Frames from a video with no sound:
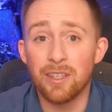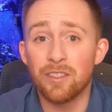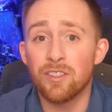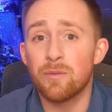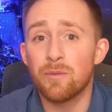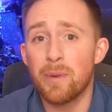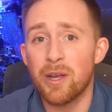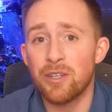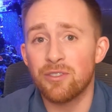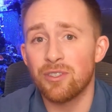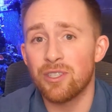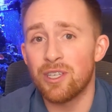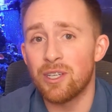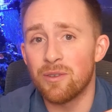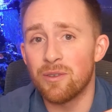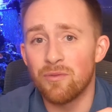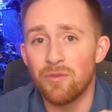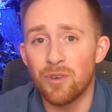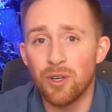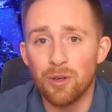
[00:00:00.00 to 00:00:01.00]
and
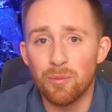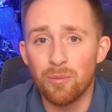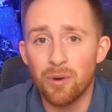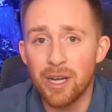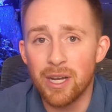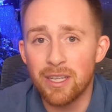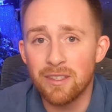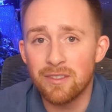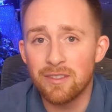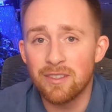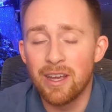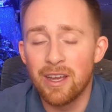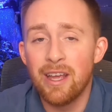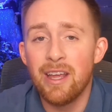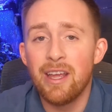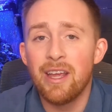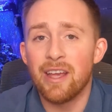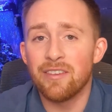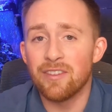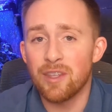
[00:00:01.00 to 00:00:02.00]
especially invertebrates
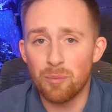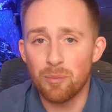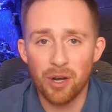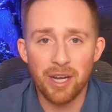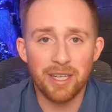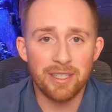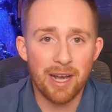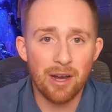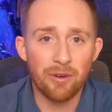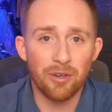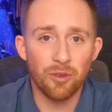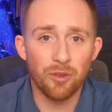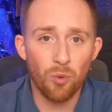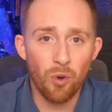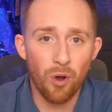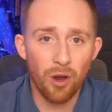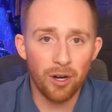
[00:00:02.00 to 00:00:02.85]
as they break down in the